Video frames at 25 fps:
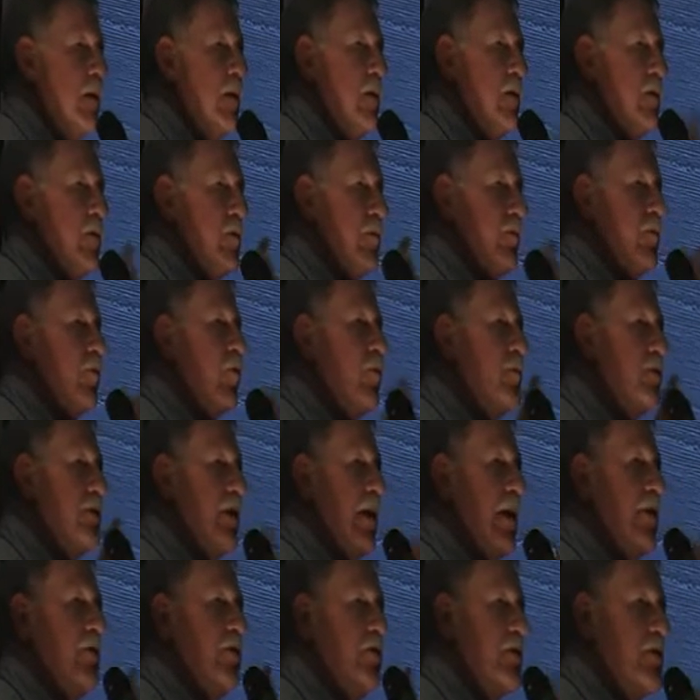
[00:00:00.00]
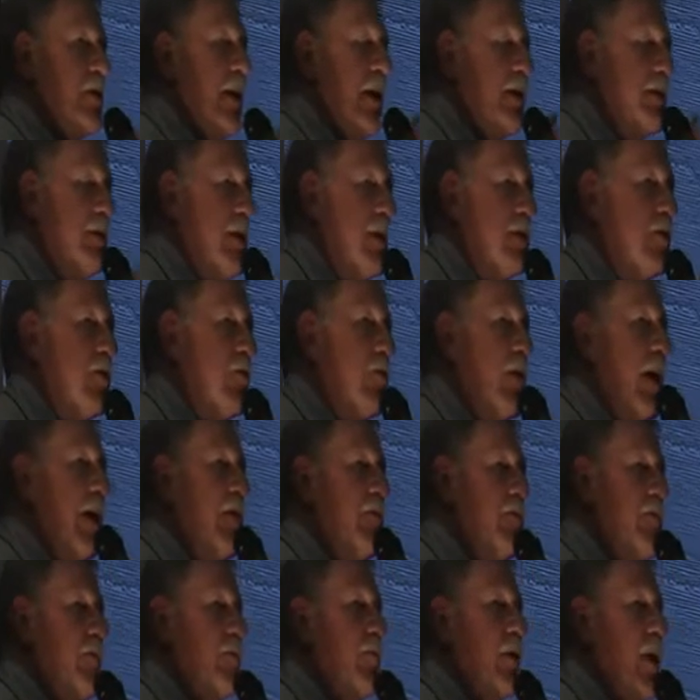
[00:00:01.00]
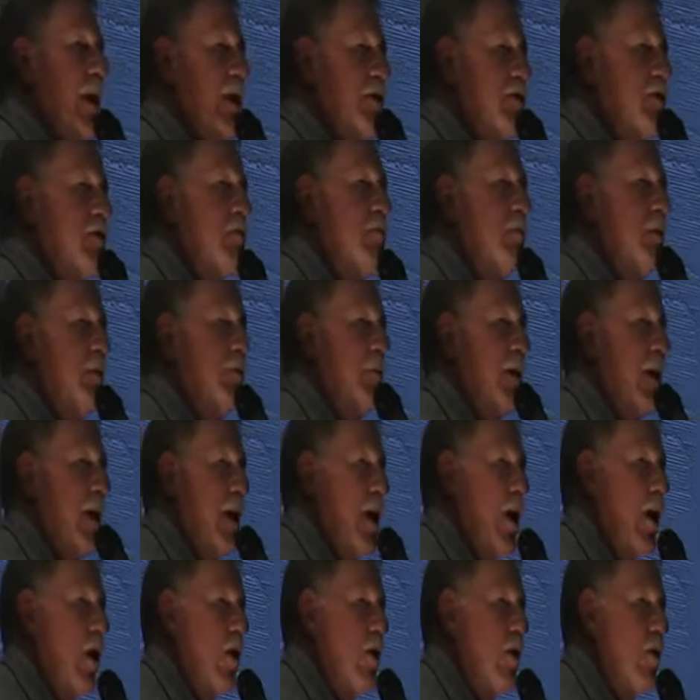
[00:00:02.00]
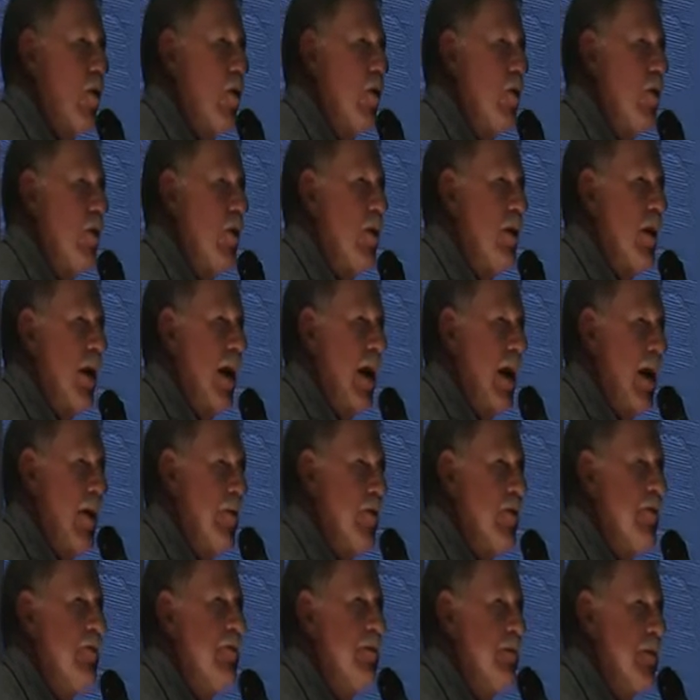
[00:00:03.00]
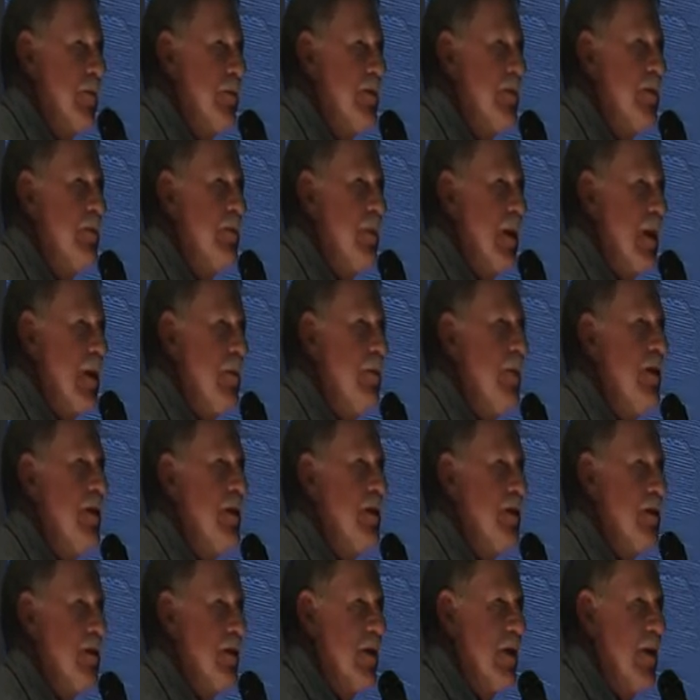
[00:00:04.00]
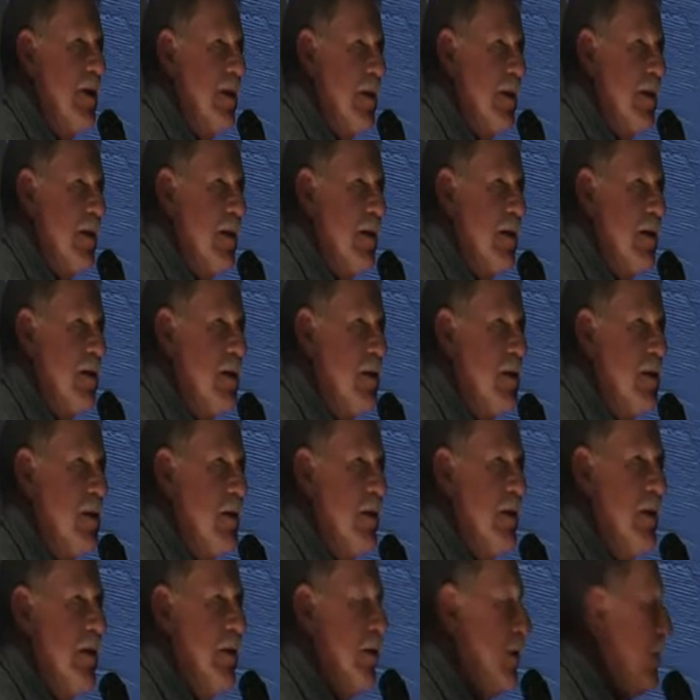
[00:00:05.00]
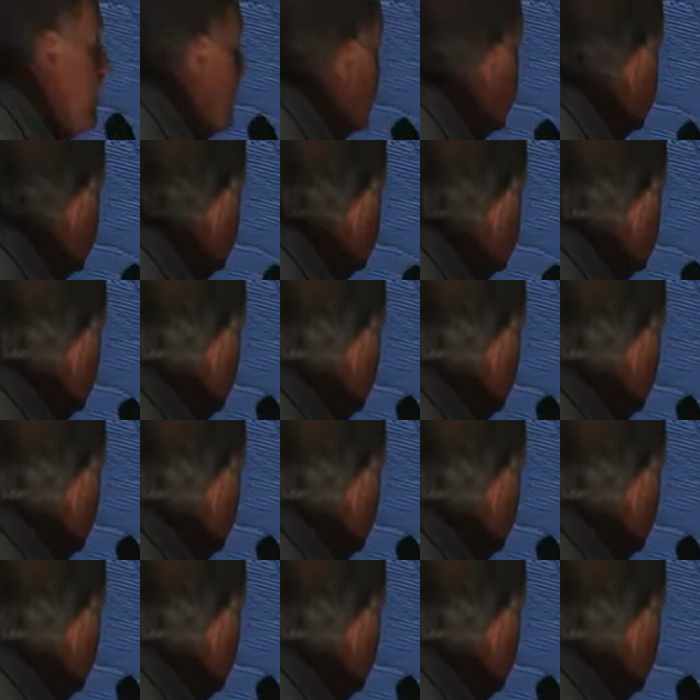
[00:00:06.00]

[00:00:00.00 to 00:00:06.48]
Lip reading: To form sand dunes like that, the rainfall has to be below 150 millimeters a year. These